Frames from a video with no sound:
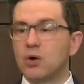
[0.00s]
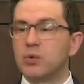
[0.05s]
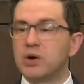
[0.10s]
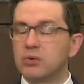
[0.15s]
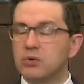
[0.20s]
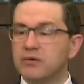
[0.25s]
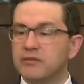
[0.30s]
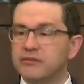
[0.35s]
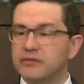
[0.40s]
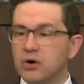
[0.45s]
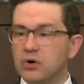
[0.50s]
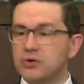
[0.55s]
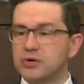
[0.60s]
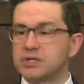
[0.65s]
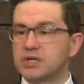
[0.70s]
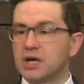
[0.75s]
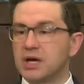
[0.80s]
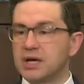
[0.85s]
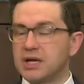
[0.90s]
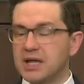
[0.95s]
we will
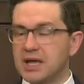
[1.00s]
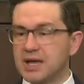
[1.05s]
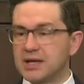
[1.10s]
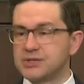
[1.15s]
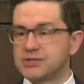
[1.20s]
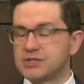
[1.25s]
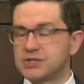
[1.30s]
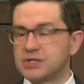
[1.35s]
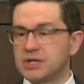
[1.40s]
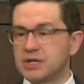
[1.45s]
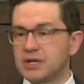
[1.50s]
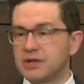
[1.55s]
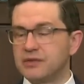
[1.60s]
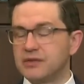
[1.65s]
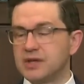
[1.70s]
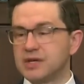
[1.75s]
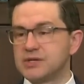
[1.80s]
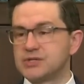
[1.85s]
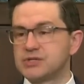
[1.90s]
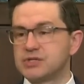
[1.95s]
vote against
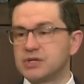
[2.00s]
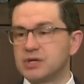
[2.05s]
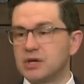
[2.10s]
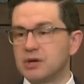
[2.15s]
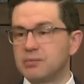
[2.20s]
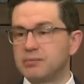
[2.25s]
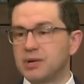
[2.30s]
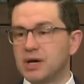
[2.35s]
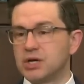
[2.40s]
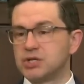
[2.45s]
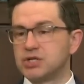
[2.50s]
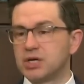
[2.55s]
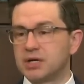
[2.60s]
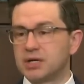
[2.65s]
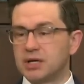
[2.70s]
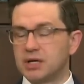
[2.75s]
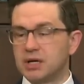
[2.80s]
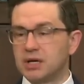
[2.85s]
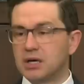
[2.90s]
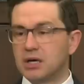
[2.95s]
this budget.